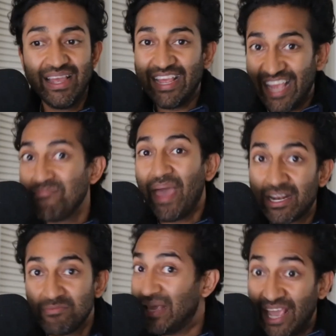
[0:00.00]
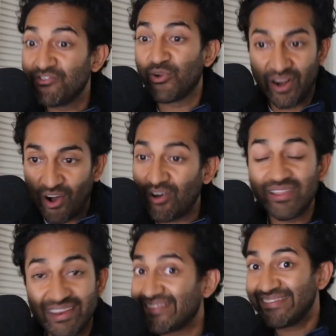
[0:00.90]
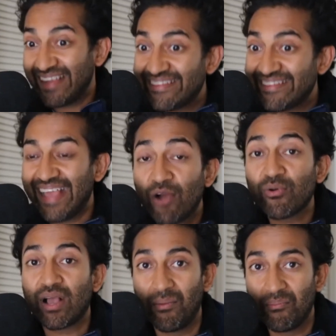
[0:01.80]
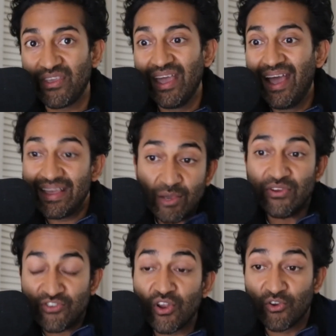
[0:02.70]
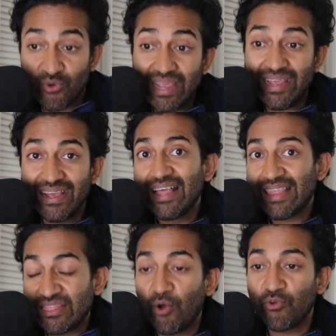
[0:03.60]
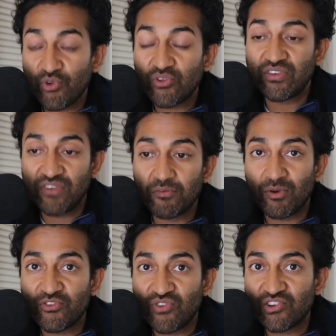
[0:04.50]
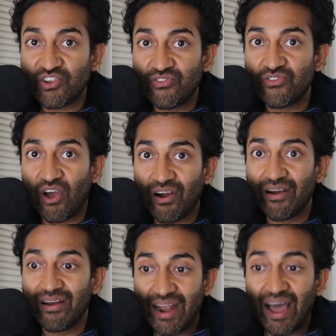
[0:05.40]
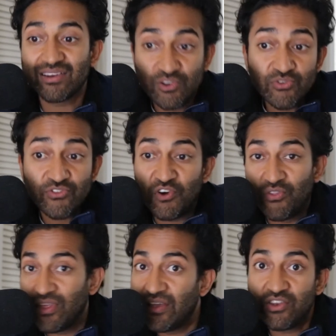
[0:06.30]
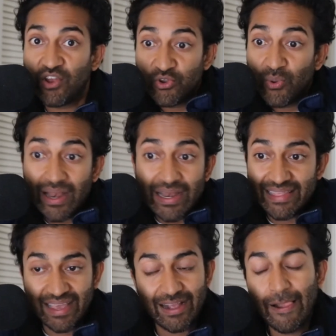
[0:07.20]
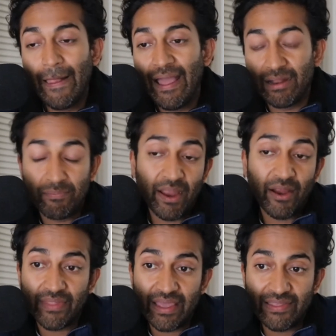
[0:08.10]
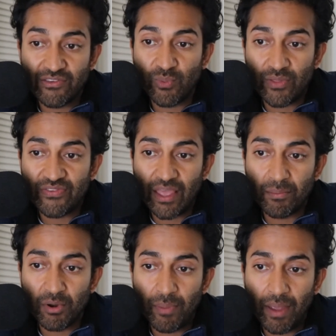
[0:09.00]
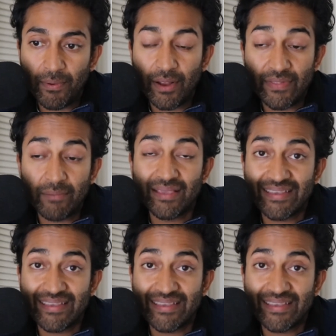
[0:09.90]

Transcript: impact behavior at all and it doesn't change any outcomes, I think we should agree that those sorts of government restrictions are not useful. They don't do anything. And apparently, this is what this NBER paper, I think, makes a